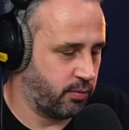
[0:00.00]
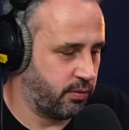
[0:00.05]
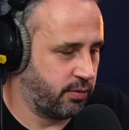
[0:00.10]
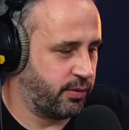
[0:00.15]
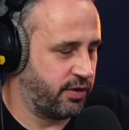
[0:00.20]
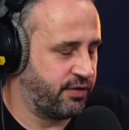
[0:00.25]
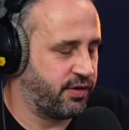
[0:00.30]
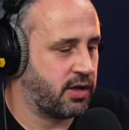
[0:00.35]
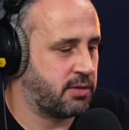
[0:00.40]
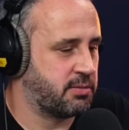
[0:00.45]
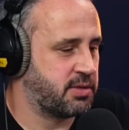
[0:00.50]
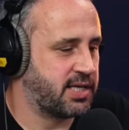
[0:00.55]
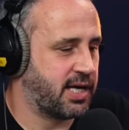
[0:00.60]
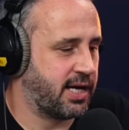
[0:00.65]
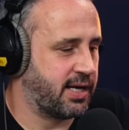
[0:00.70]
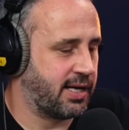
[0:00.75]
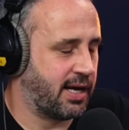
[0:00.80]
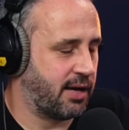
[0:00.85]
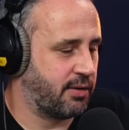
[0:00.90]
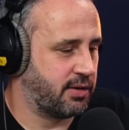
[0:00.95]
we've heard him
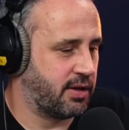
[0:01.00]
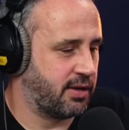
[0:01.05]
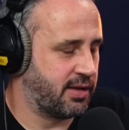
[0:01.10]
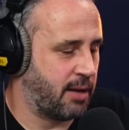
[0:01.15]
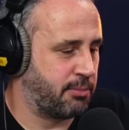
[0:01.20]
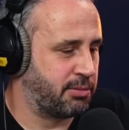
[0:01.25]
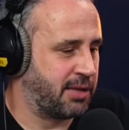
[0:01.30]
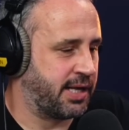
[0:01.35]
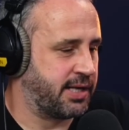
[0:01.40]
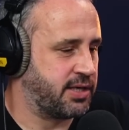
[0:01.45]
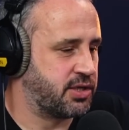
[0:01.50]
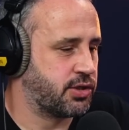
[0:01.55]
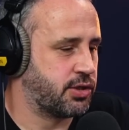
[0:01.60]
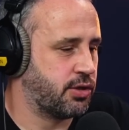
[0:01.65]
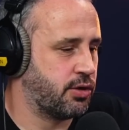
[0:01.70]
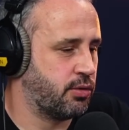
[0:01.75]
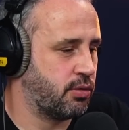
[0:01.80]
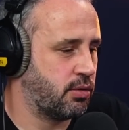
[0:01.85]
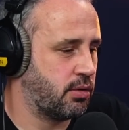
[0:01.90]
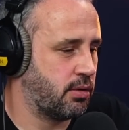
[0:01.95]
say now that their plan is
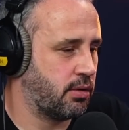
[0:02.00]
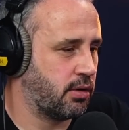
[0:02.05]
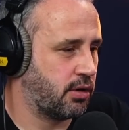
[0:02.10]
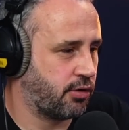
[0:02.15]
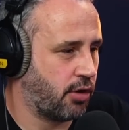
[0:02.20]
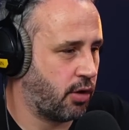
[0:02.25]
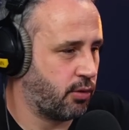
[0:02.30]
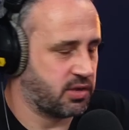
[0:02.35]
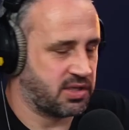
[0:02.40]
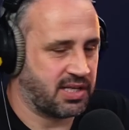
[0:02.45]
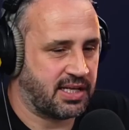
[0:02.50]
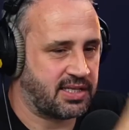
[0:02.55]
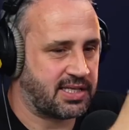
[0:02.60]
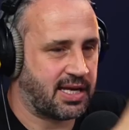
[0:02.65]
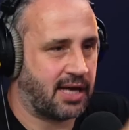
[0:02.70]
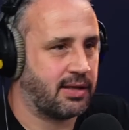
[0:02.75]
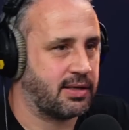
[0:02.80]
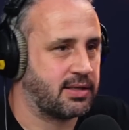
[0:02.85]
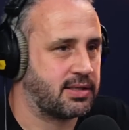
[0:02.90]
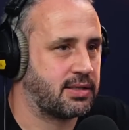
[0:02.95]
to grow us and then
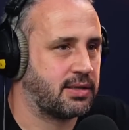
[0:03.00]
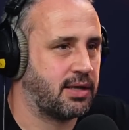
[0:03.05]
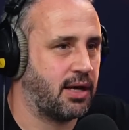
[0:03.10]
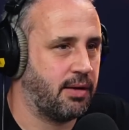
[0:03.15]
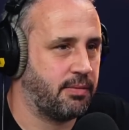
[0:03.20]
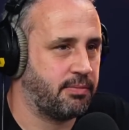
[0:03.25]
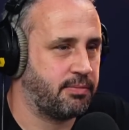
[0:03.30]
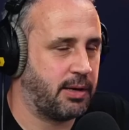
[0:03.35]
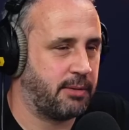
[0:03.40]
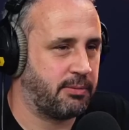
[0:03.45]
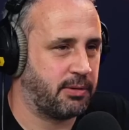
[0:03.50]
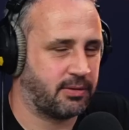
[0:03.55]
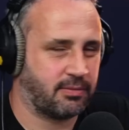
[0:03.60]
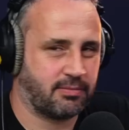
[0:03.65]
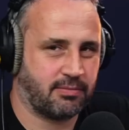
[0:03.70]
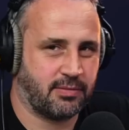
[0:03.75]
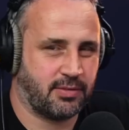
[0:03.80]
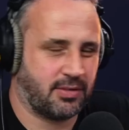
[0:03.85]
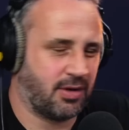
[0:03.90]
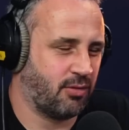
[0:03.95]
sell us, and people
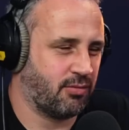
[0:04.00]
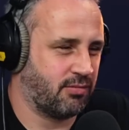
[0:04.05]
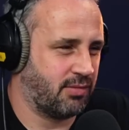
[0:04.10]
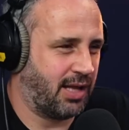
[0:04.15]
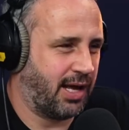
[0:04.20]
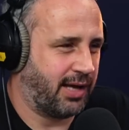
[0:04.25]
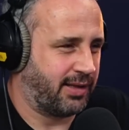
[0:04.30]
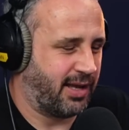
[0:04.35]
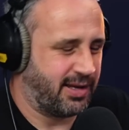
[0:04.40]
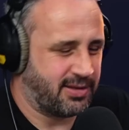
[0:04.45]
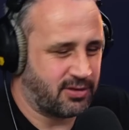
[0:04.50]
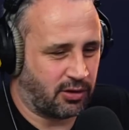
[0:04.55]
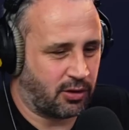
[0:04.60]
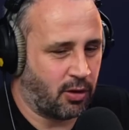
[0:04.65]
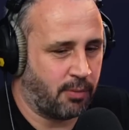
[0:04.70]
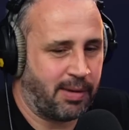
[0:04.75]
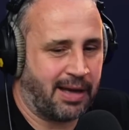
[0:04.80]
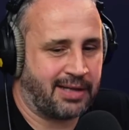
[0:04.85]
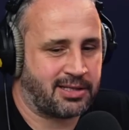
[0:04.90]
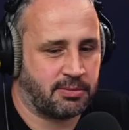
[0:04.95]
don't like that. It's not
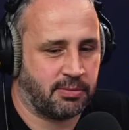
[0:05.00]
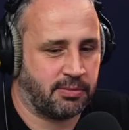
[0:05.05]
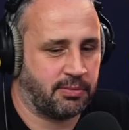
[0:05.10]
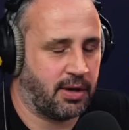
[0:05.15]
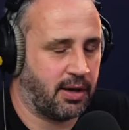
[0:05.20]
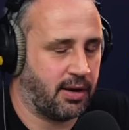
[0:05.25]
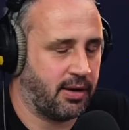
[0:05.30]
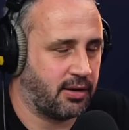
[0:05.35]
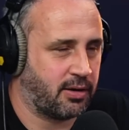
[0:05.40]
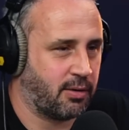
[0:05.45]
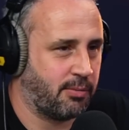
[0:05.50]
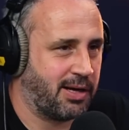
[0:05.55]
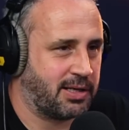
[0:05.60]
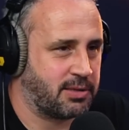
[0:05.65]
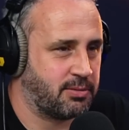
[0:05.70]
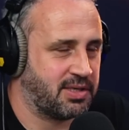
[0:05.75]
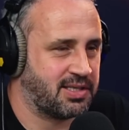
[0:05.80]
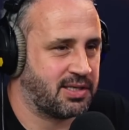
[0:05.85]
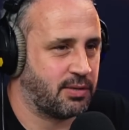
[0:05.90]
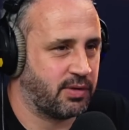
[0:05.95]

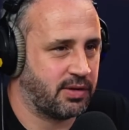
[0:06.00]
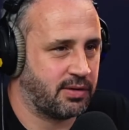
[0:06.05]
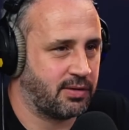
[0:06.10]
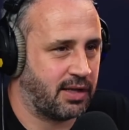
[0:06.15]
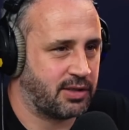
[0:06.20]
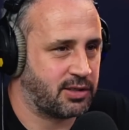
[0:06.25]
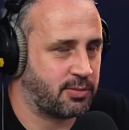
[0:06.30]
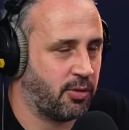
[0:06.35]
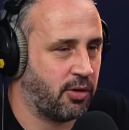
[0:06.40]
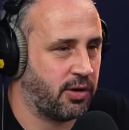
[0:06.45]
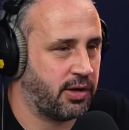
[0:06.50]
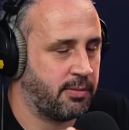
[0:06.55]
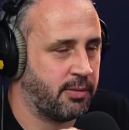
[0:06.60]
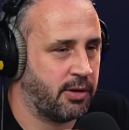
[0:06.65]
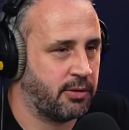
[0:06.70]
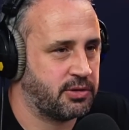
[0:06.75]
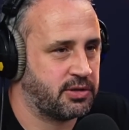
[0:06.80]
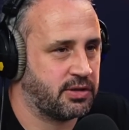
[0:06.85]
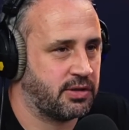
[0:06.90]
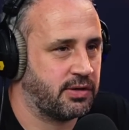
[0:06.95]
compatible, is it, with sporting
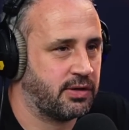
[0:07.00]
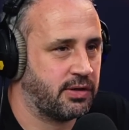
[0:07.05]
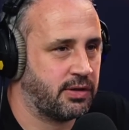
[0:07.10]
emotion?